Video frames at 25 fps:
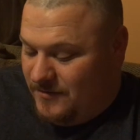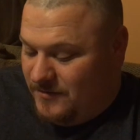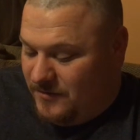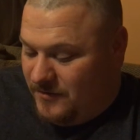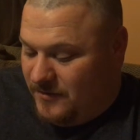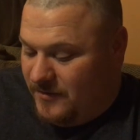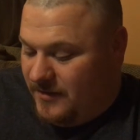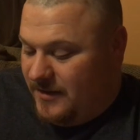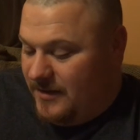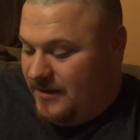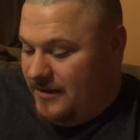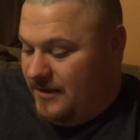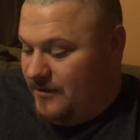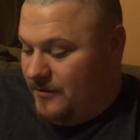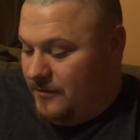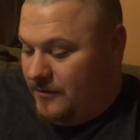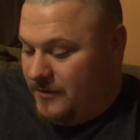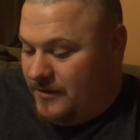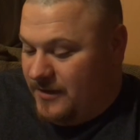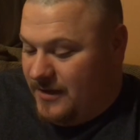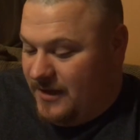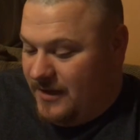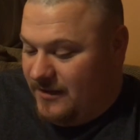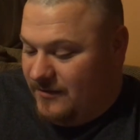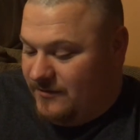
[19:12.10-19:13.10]
So in either
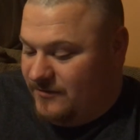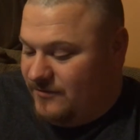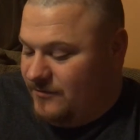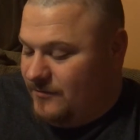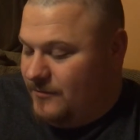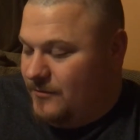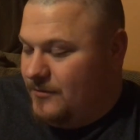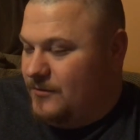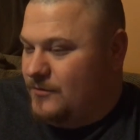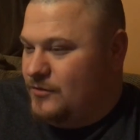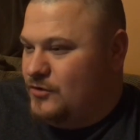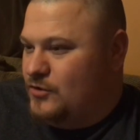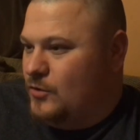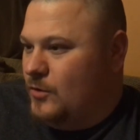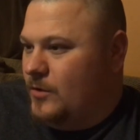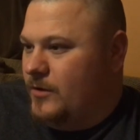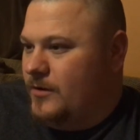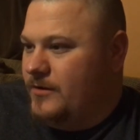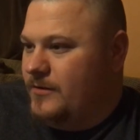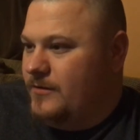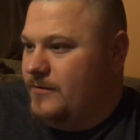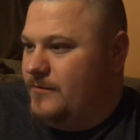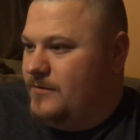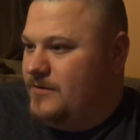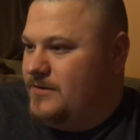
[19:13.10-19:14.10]
case,
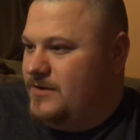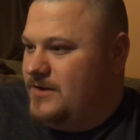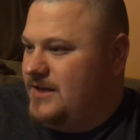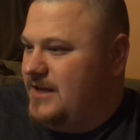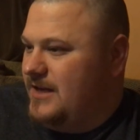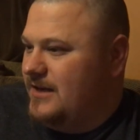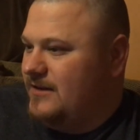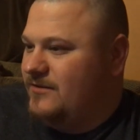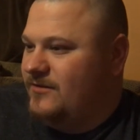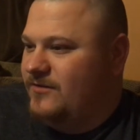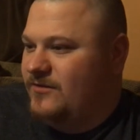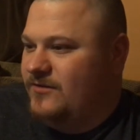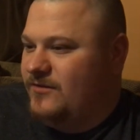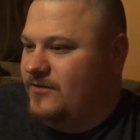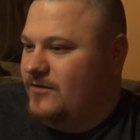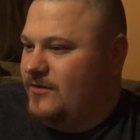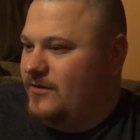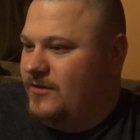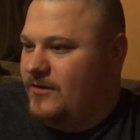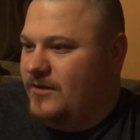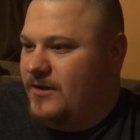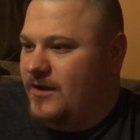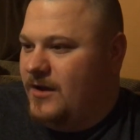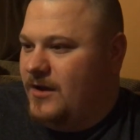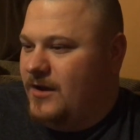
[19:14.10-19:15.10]
Jordan gets
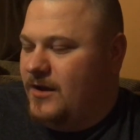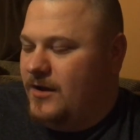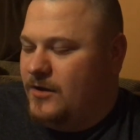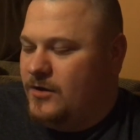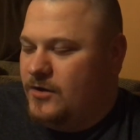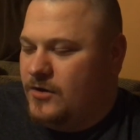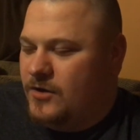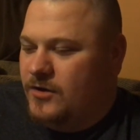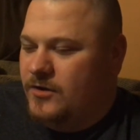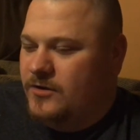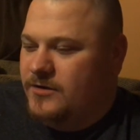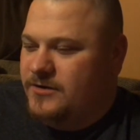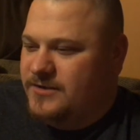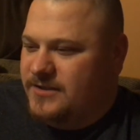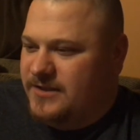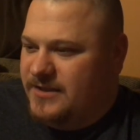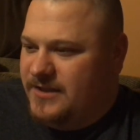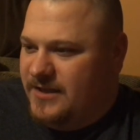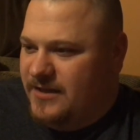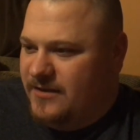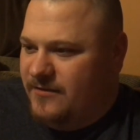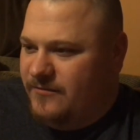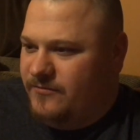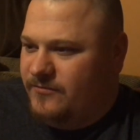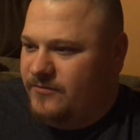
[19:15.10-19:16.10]
Kurt to
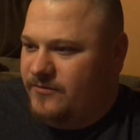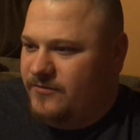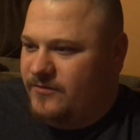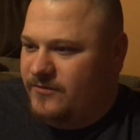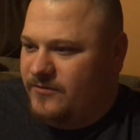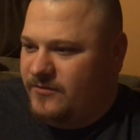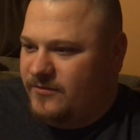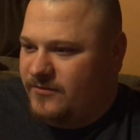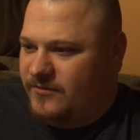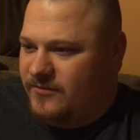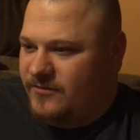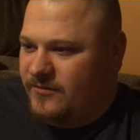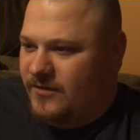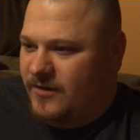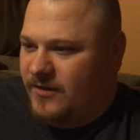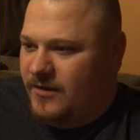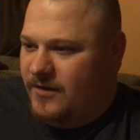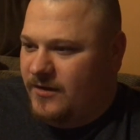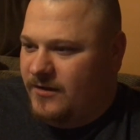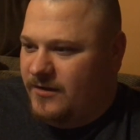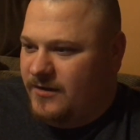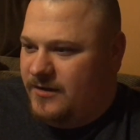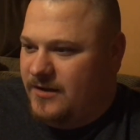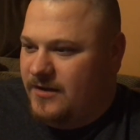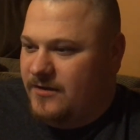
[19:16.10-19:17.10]

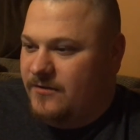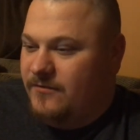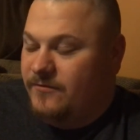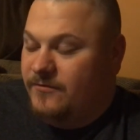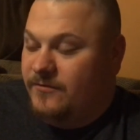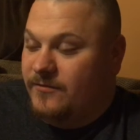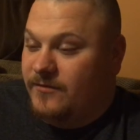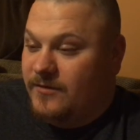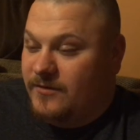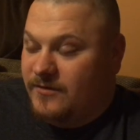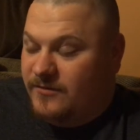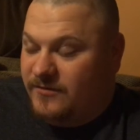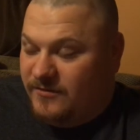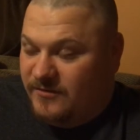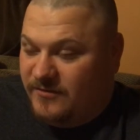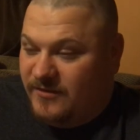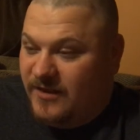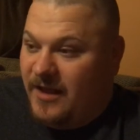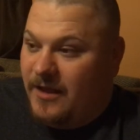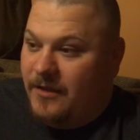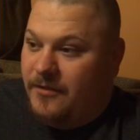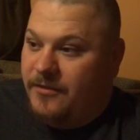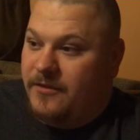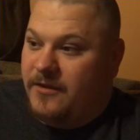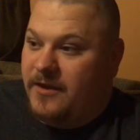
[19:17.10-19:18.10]
give
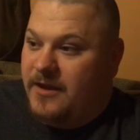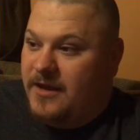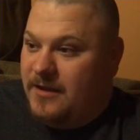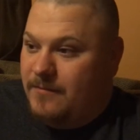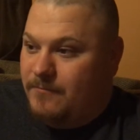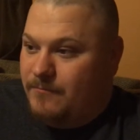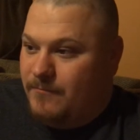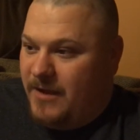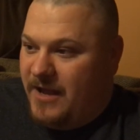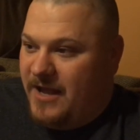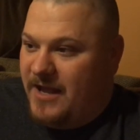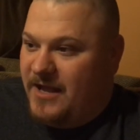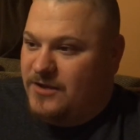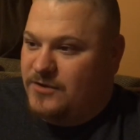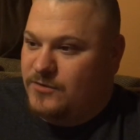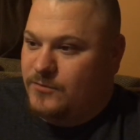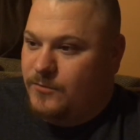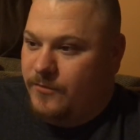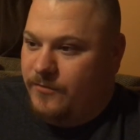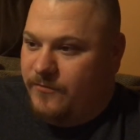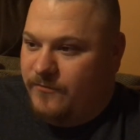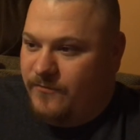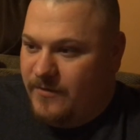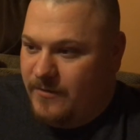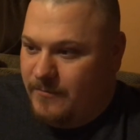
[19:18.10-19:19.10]
Seth a match
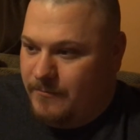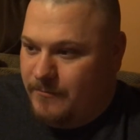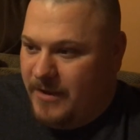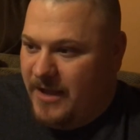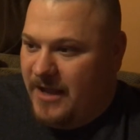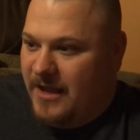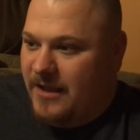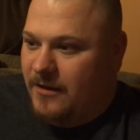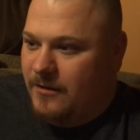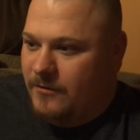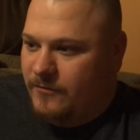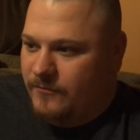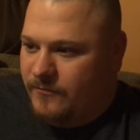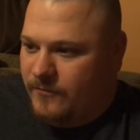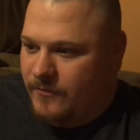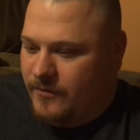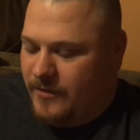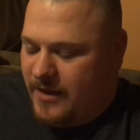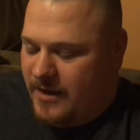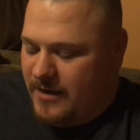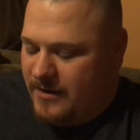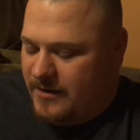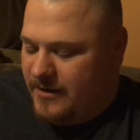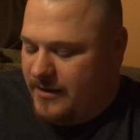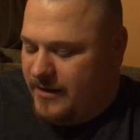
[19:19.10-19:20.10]
with Finn Balor for
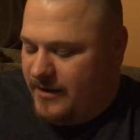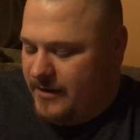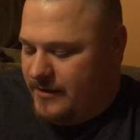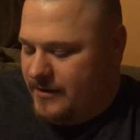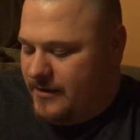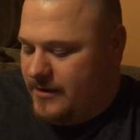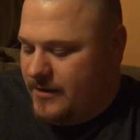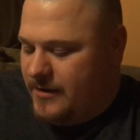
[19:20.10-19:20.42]
that night.